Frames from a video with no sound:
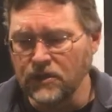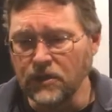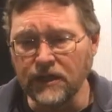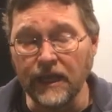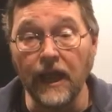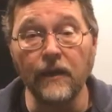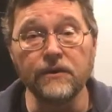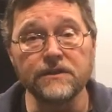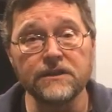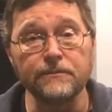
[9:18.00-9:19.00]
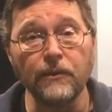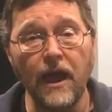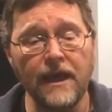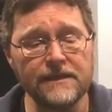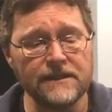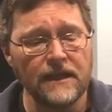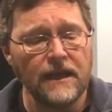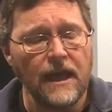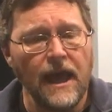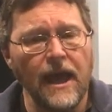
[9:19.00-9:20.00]
hook. And I was surprised
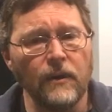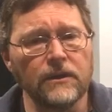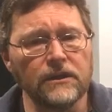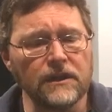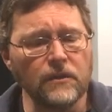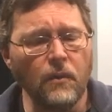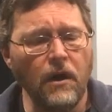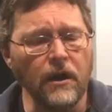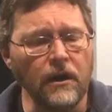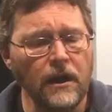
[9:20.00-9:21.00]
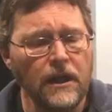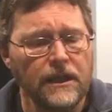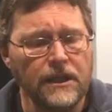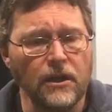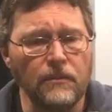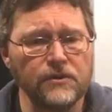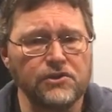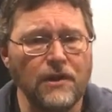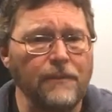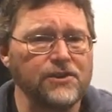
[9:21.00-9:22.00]
how it looked in the water. You know,
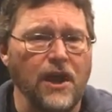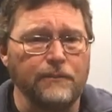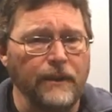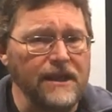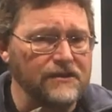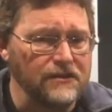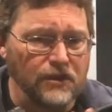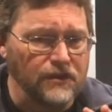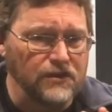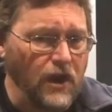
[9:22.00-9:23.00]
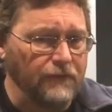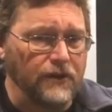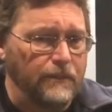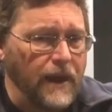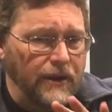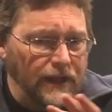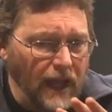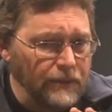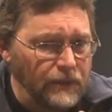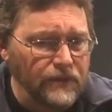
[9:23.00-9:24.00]
most drop shot baits, the softer the better, you
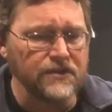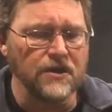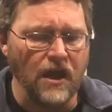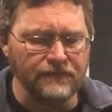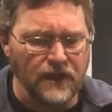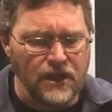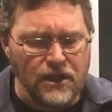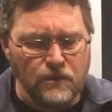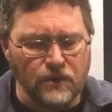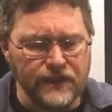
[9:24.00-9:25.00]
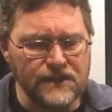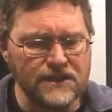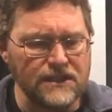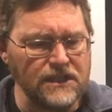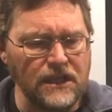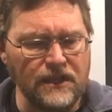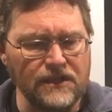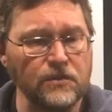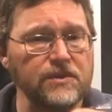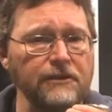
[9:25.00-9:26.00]
gotta be real soft. Well, this
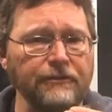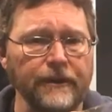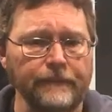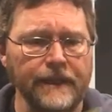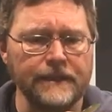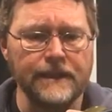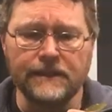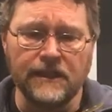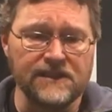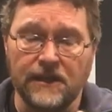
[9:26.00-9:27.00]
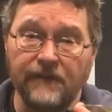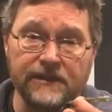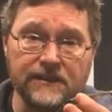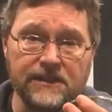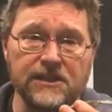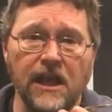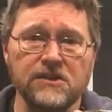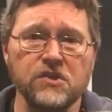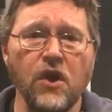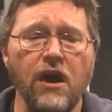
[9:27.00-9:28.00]
was different. Obviously it's
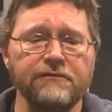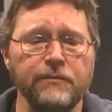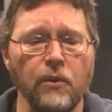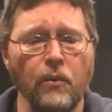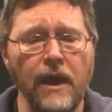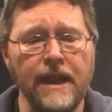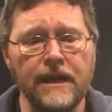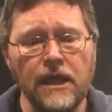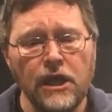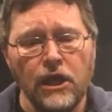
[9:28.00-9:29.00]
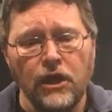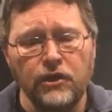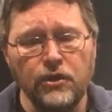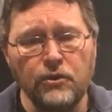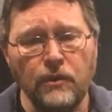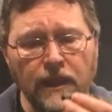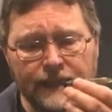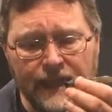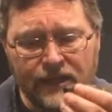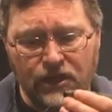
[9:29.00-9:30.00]
not soft, but when you
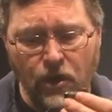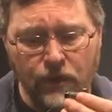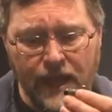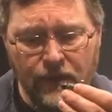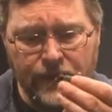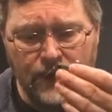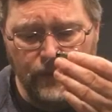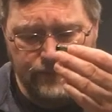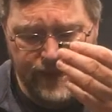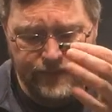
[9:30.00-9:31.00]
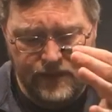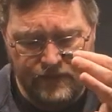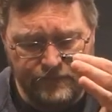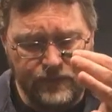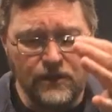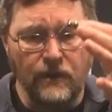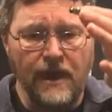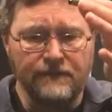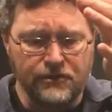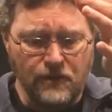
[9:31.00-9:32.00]
let that go down there, maybe
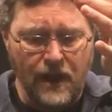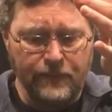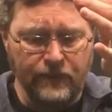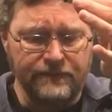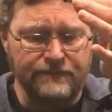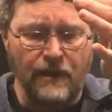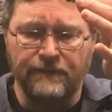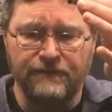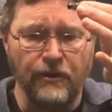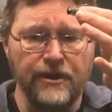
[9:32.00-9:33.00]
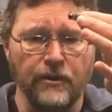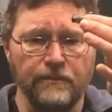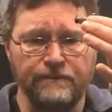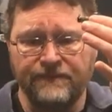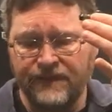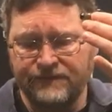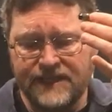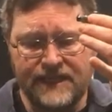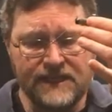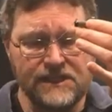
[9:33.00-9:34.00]
have a dropper of a foot or
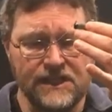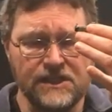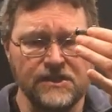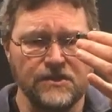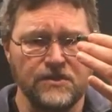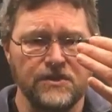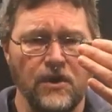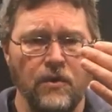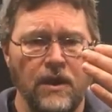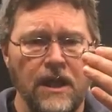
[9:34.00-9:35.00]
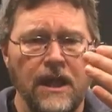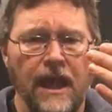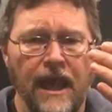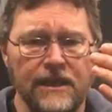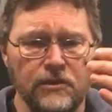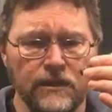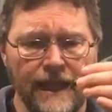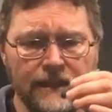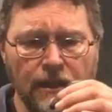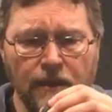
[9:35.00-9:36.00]
15 inches or so, and you
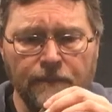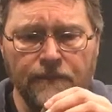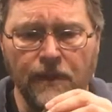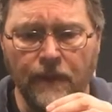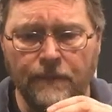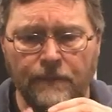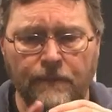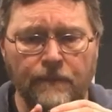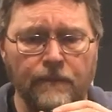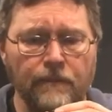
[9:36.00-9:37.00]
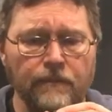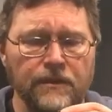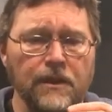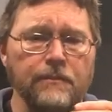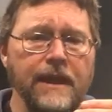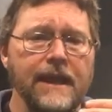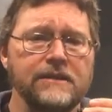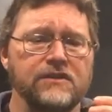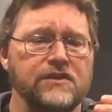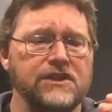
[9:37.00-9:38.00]
let the
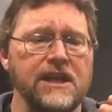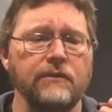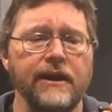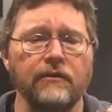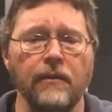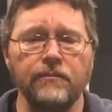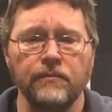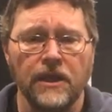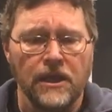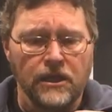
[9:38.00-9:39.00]
man's stingray grub